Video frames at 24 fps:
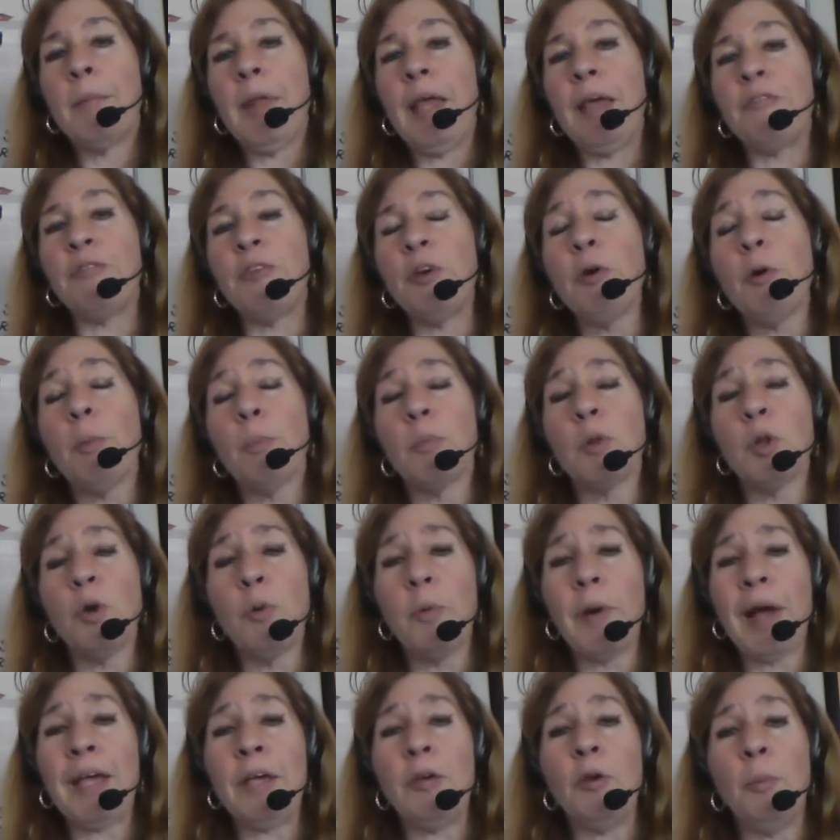if you're a blue
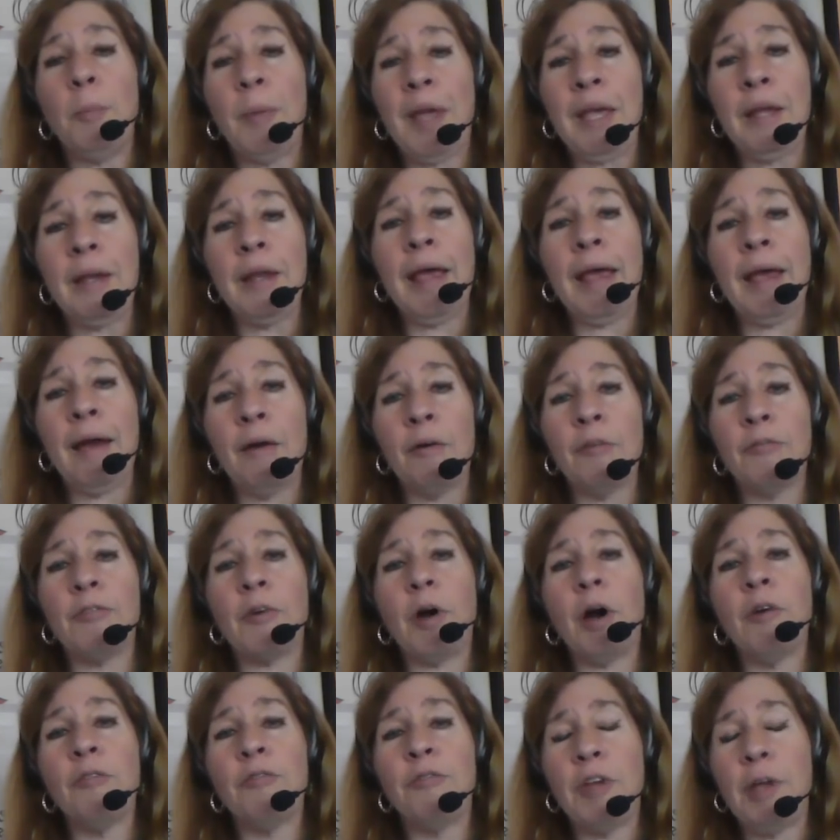ray, you may have
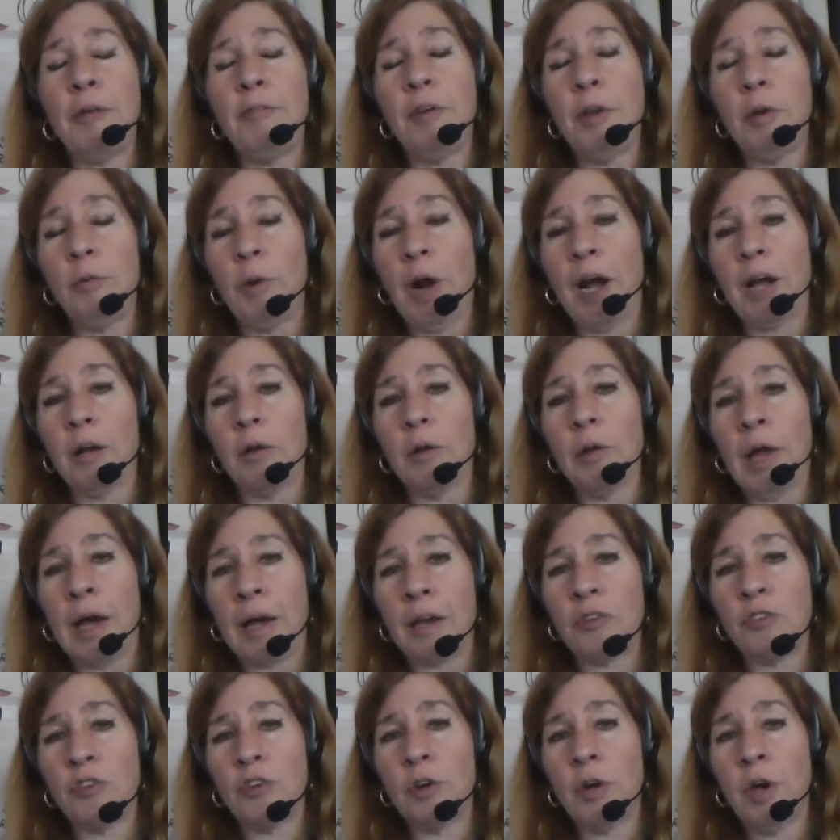a vivid
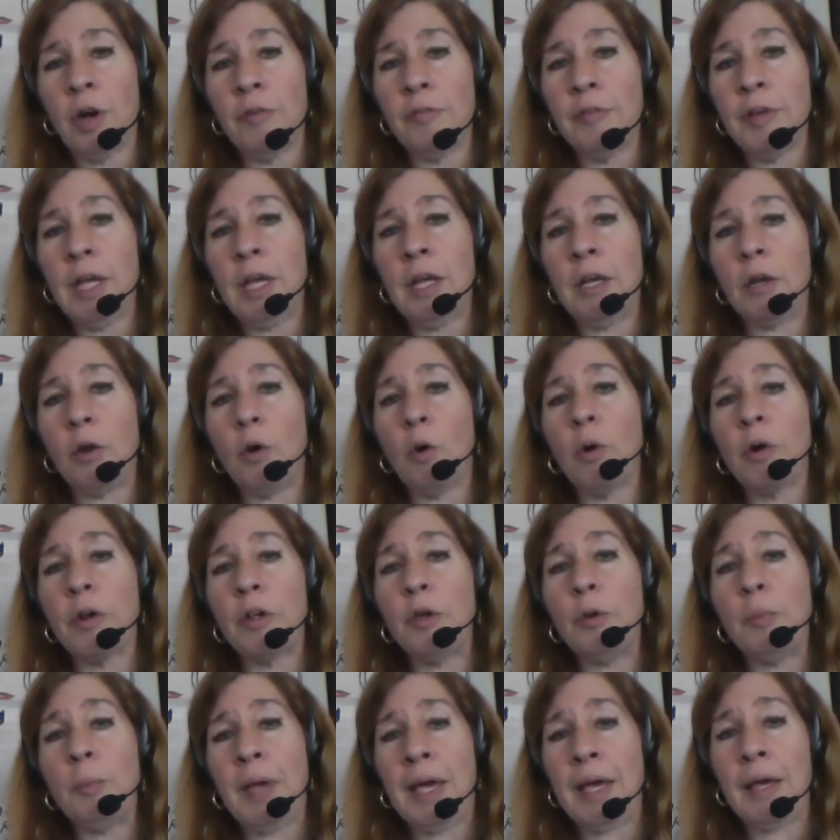recollection of it or
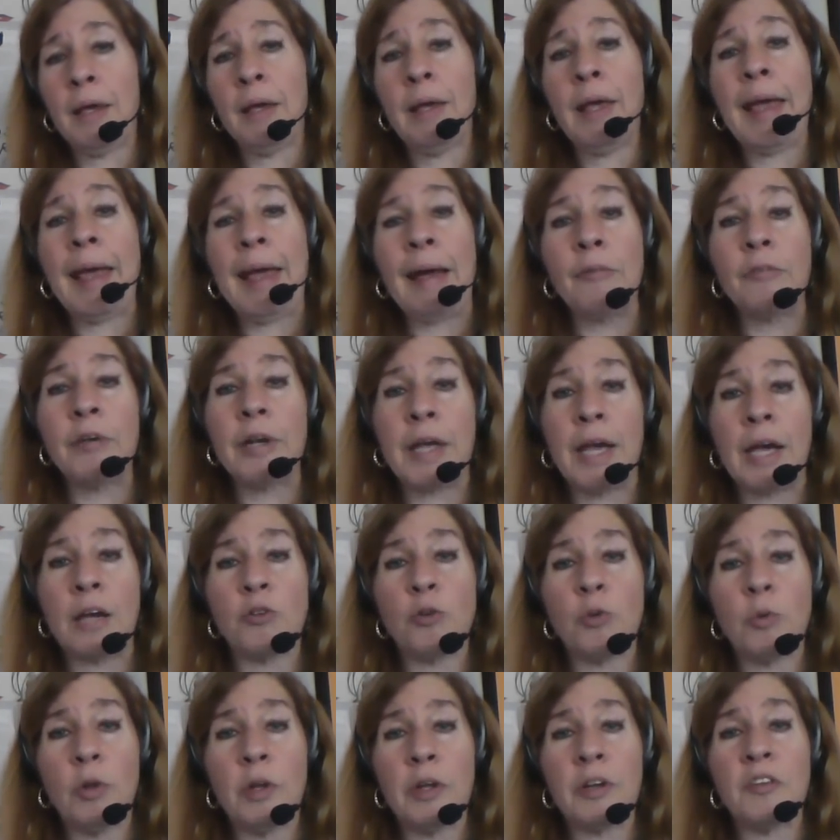you may have an
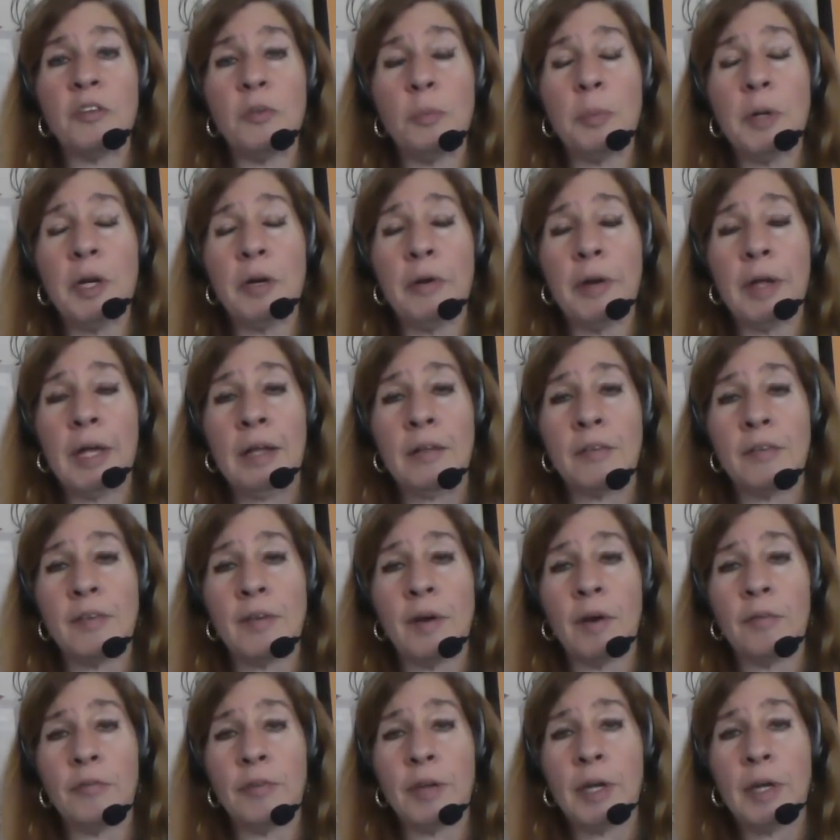actual experience
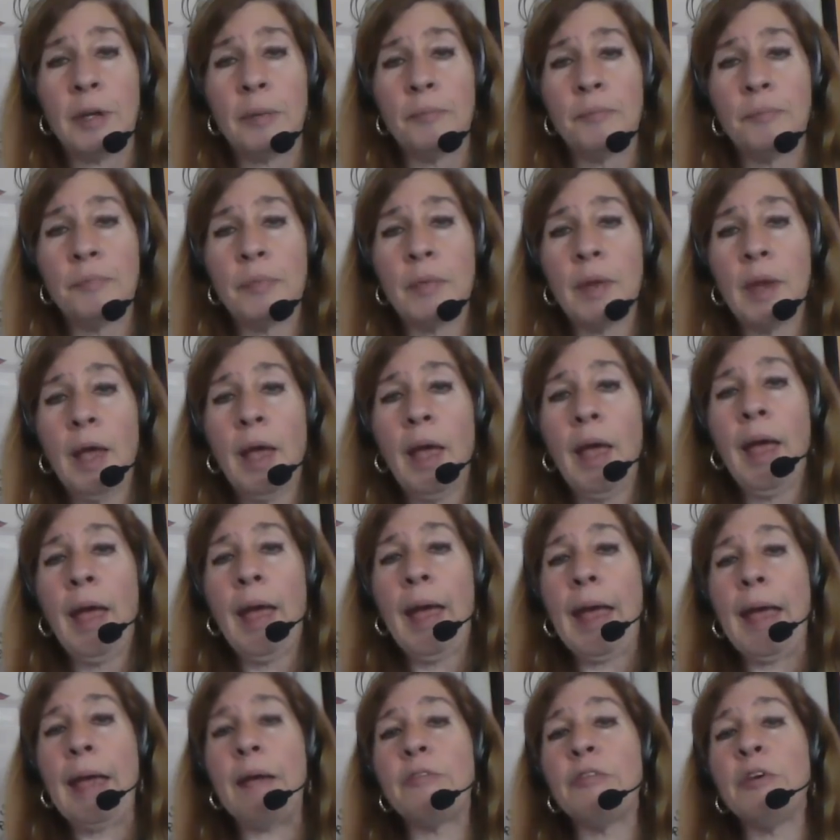of it.
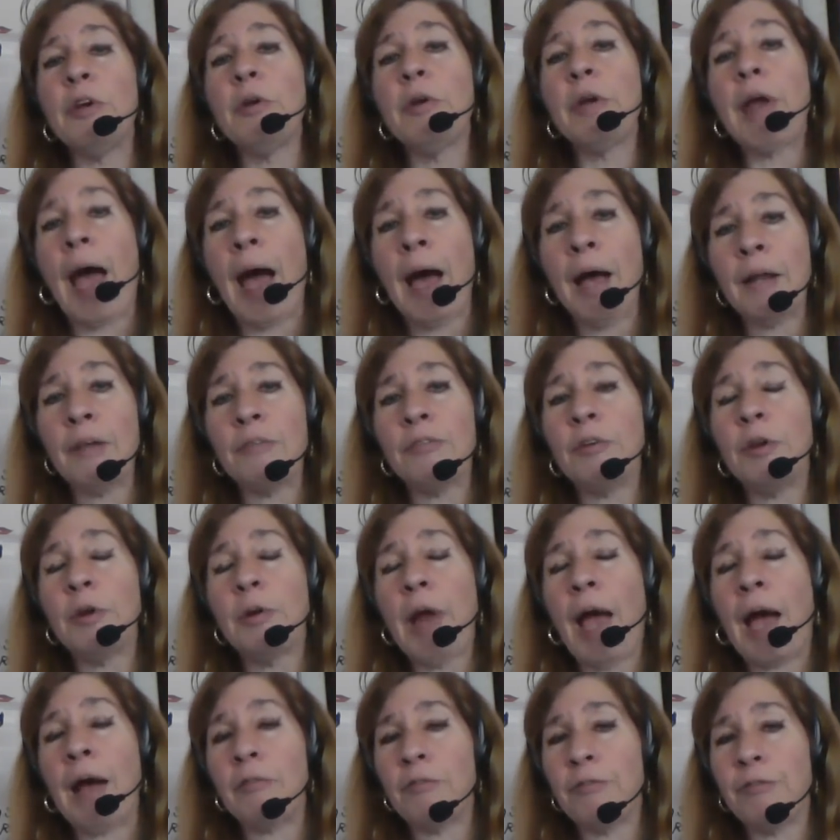If you're not, if you're
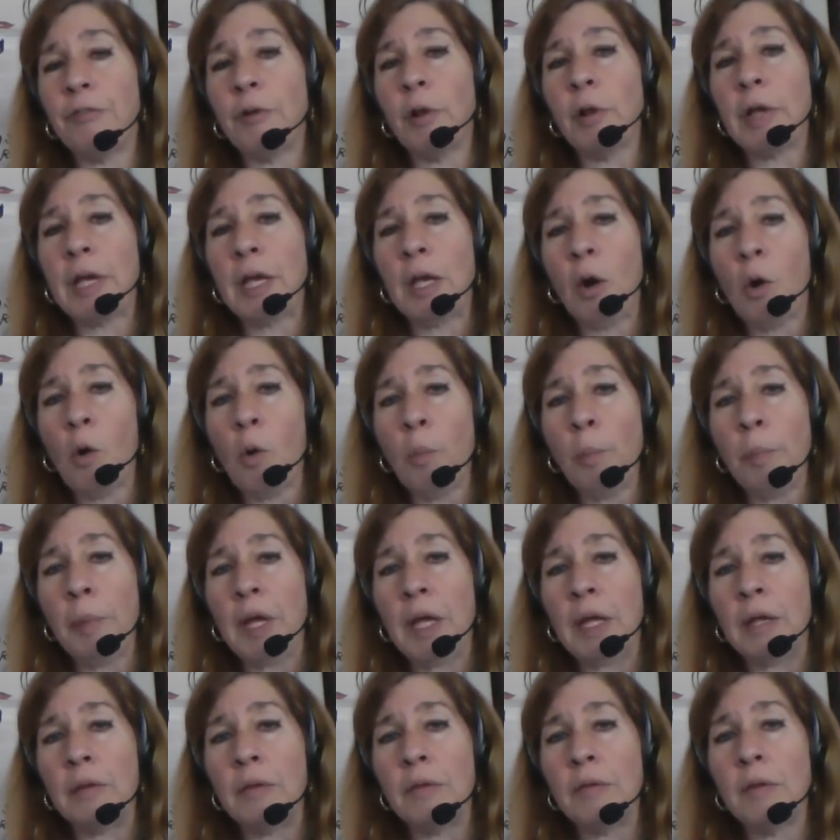not fully
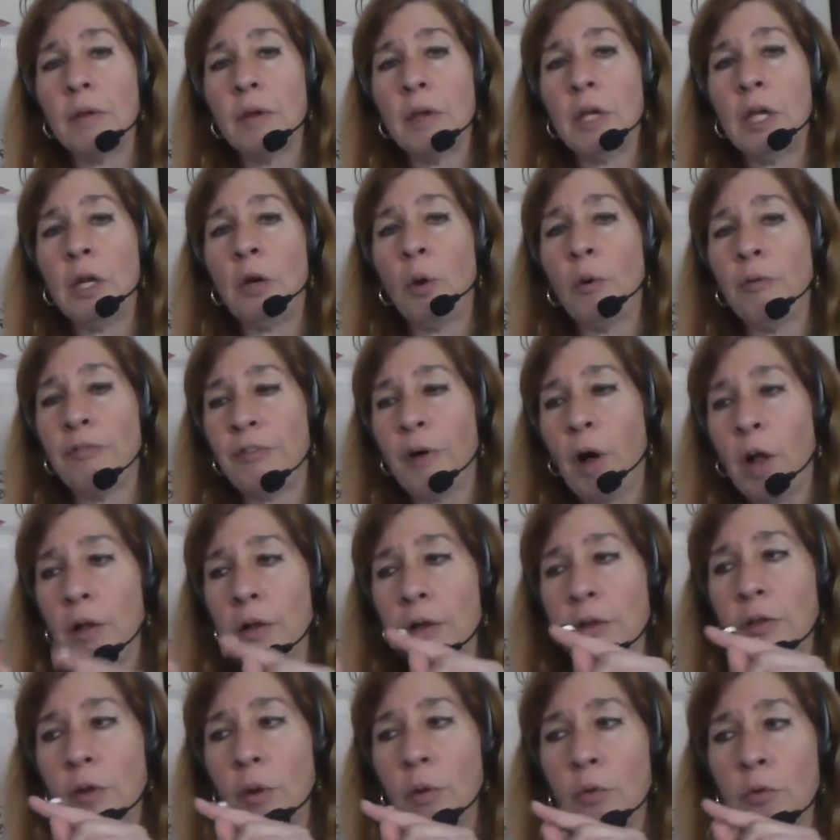opened, you know, if all
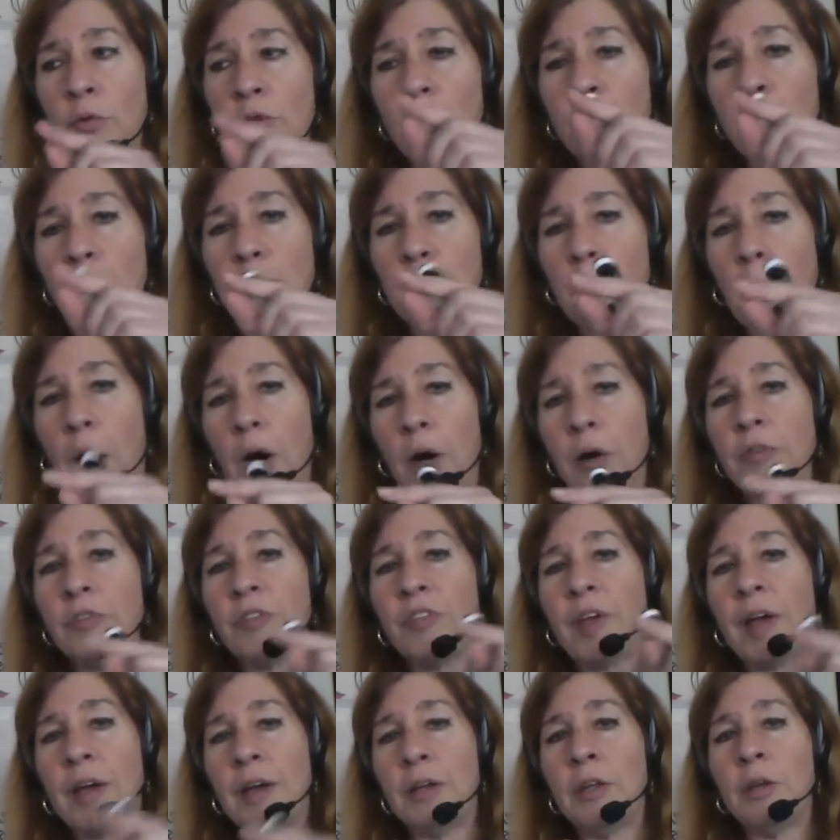of those
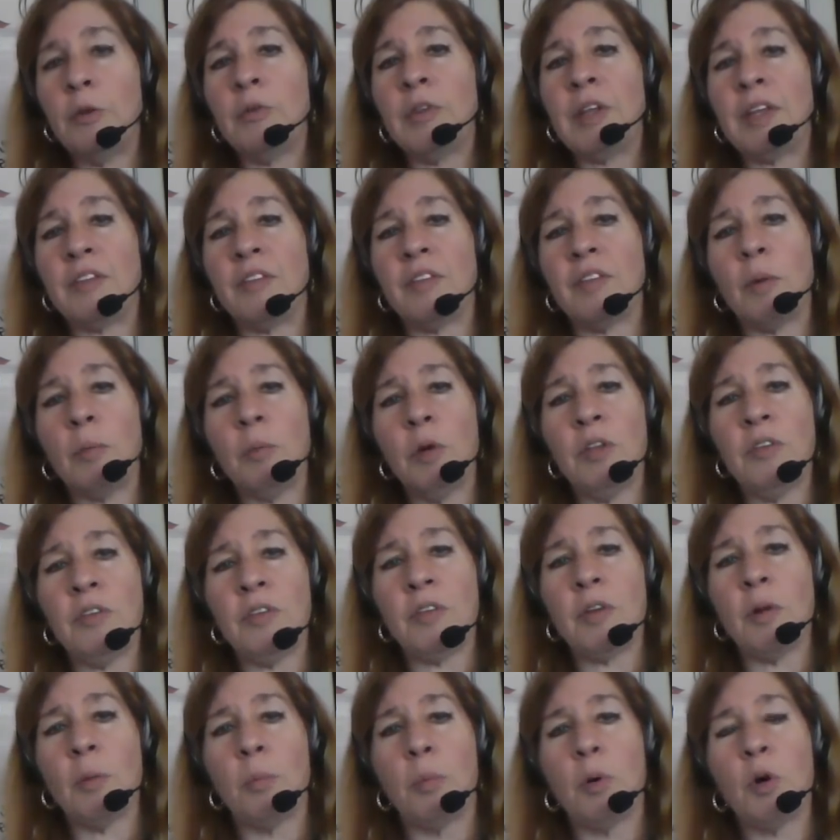parts on you that someone's
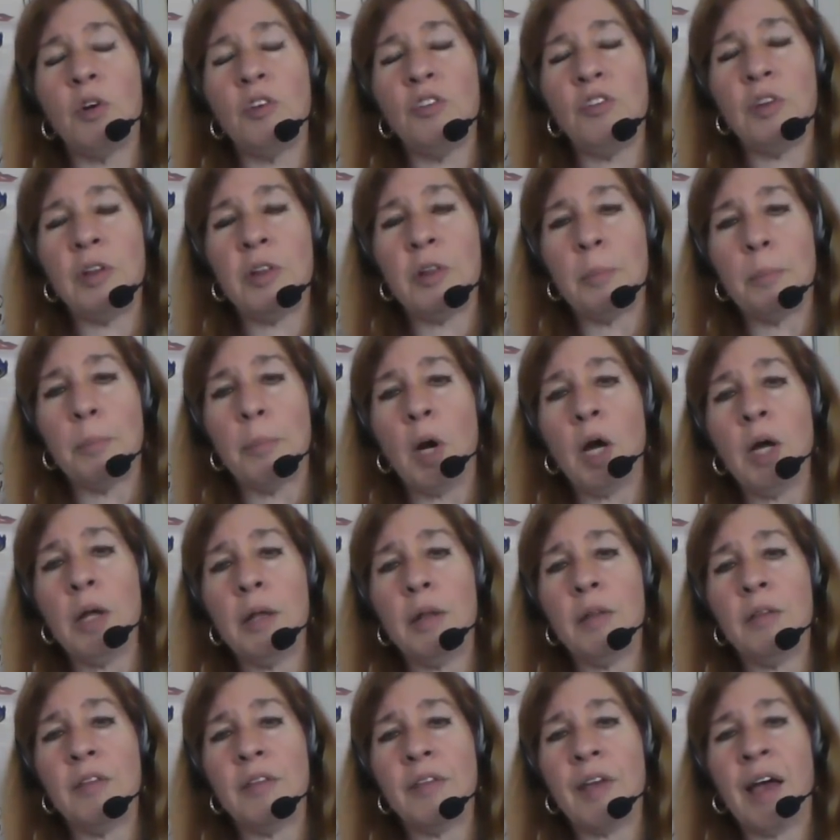still pushing the
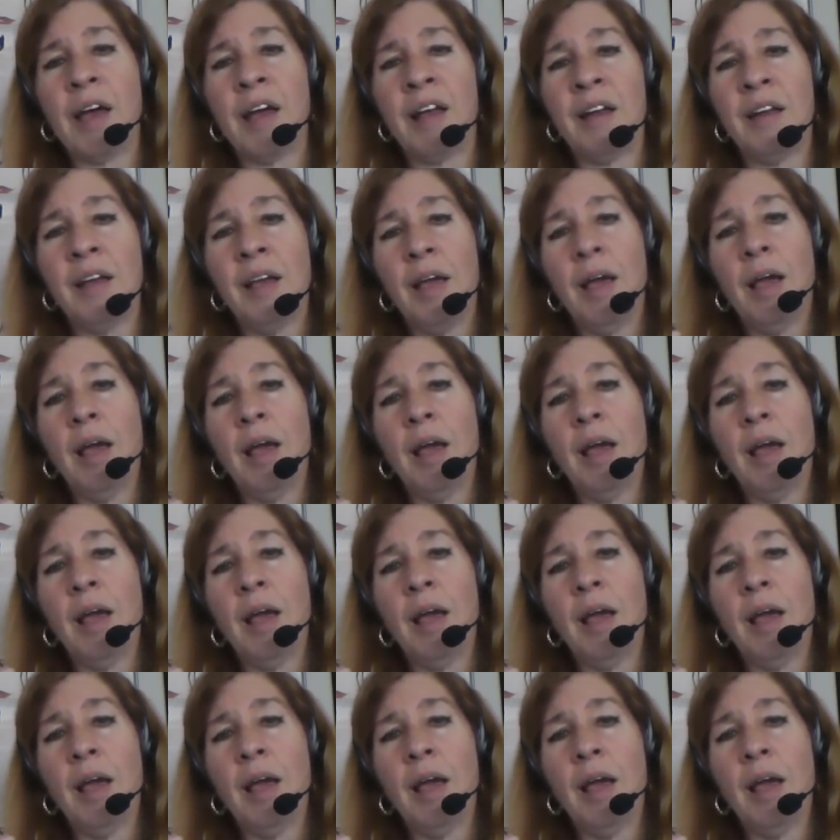buttons on